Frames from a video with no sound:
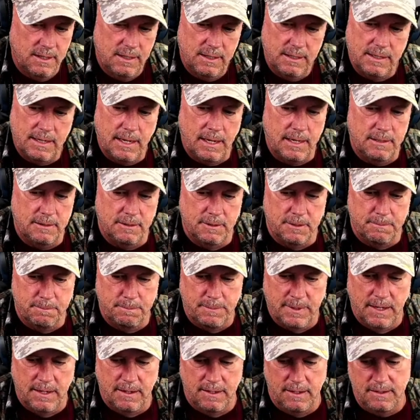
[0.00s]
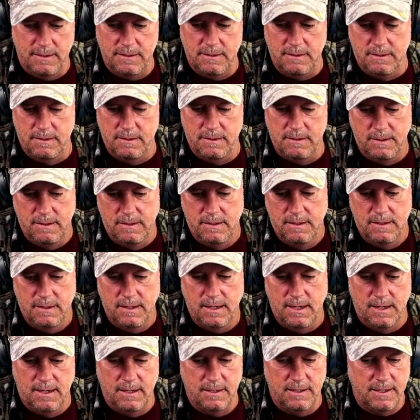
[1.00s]
Caitlin Bennett and
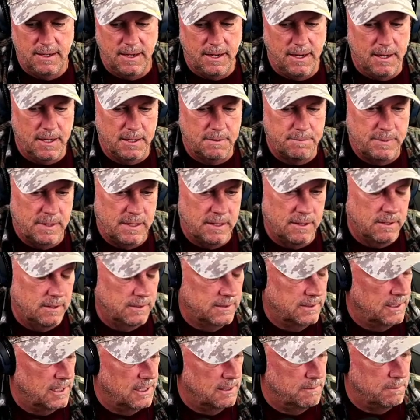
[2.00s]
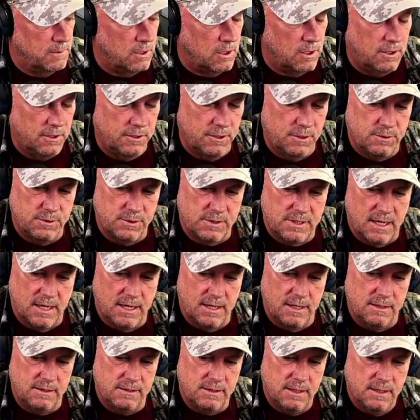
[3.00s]
Ali Akbar and them, all those
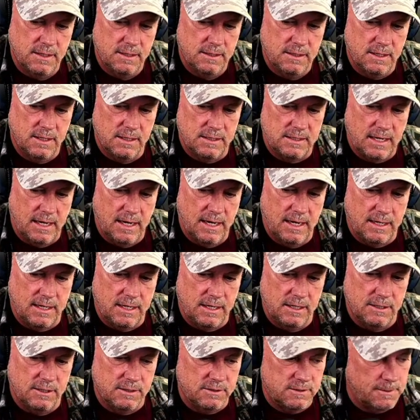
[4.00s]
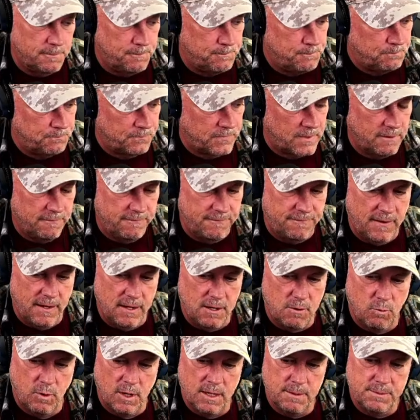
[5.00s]
guys attacking us. Fake
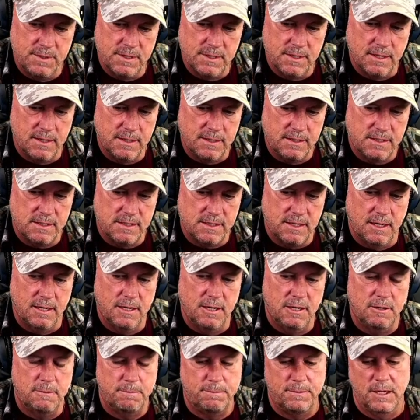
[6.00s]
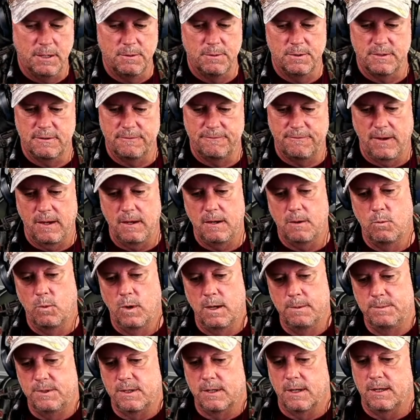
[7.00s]
website set up. There was a fake
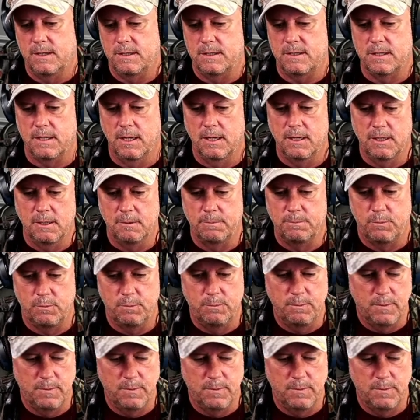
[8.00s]
website set up